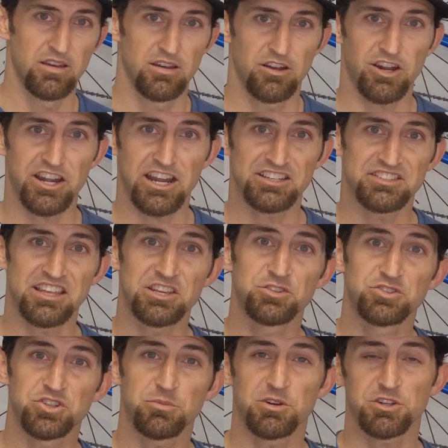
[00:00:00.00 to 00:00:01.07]
All right, guys, thank you
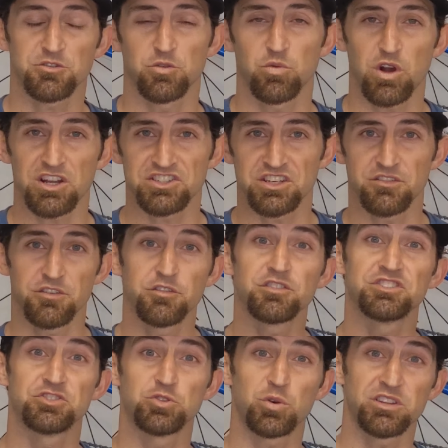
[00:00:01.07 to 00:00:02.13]
so much for watching. If you
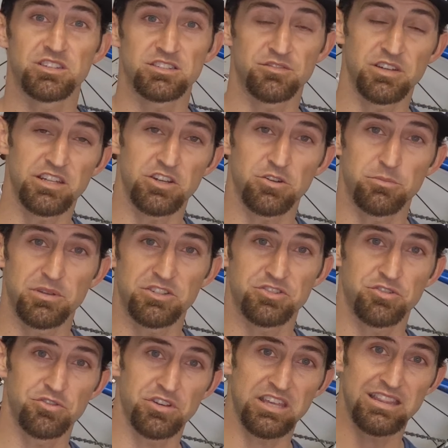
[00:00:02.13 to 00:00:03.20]
enjoyed this video, be
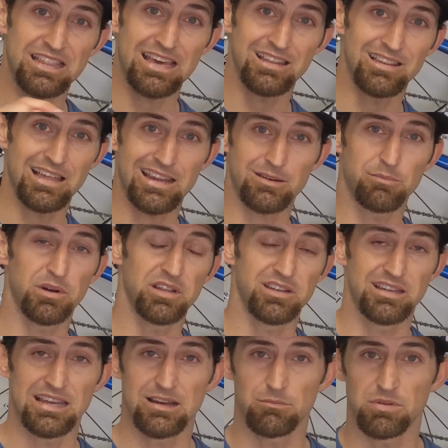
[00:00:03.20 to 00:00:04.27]
sure to hit that like
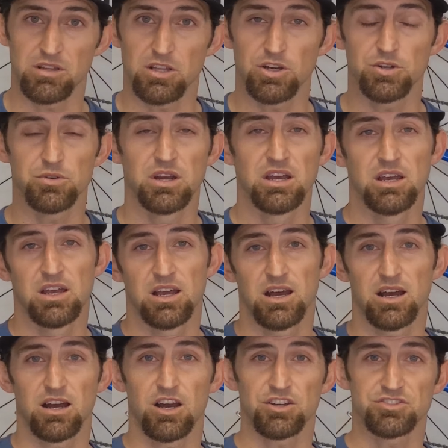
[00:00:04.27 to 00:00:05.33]
button down below.
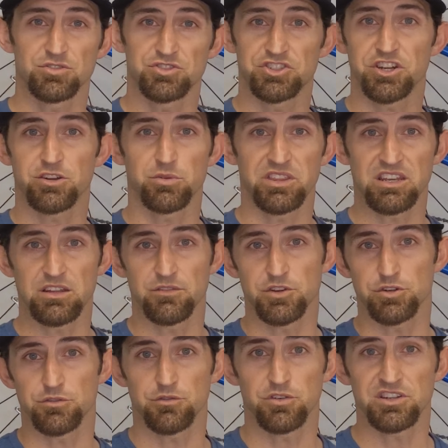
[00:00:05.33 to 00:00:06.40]
Also share it with any of
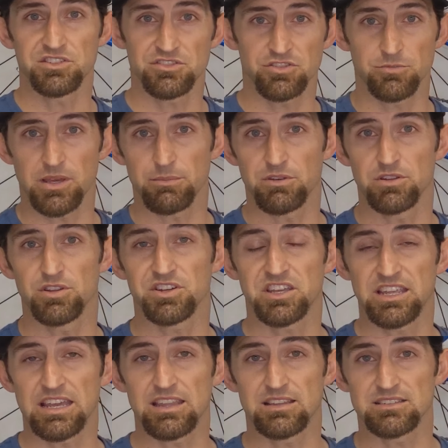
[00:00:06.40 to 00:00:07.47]
your friends who may be
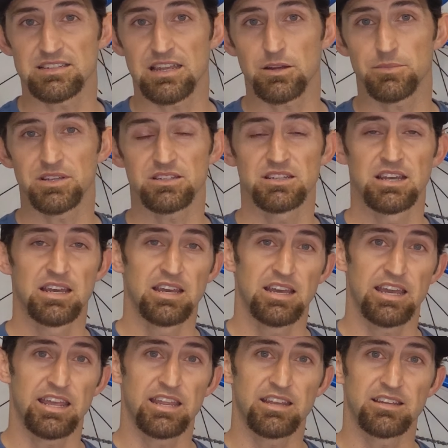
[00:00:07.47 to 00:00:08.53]
looking at this helmet.
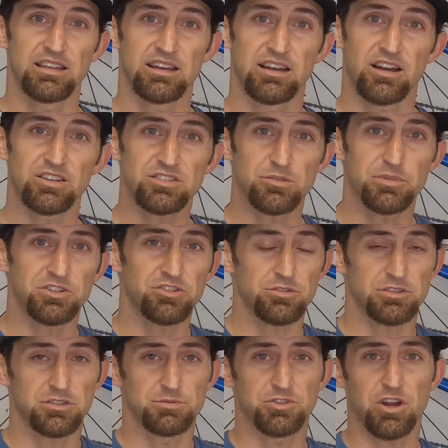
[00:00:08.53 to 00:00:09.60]
And also be sure
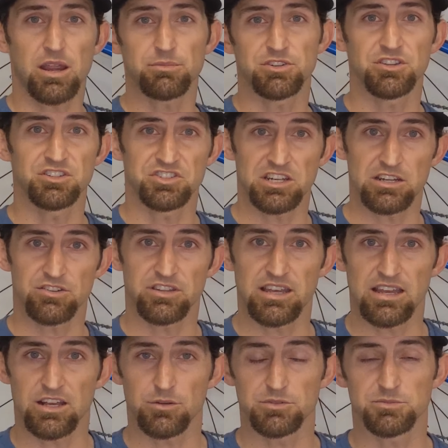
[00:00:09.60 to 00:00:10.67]
to subscribe to the channel.
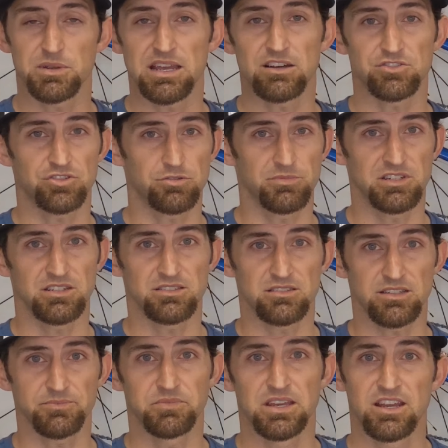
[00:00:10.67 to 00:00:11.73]
That helps me out
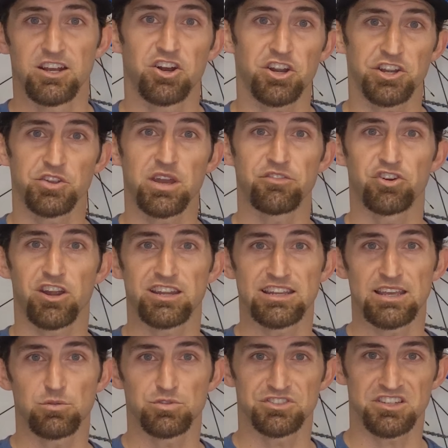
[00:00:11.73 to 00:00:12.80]
tremendously. All right, you have a great
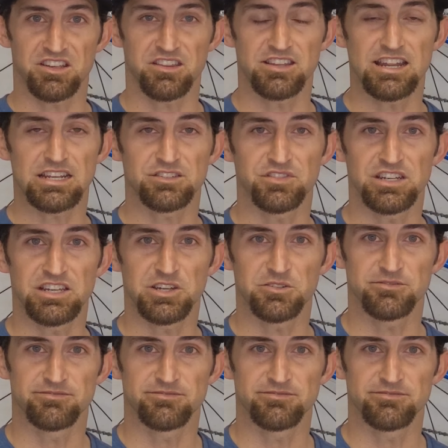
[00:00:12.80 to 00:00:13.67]
day. We'll see you in the next video.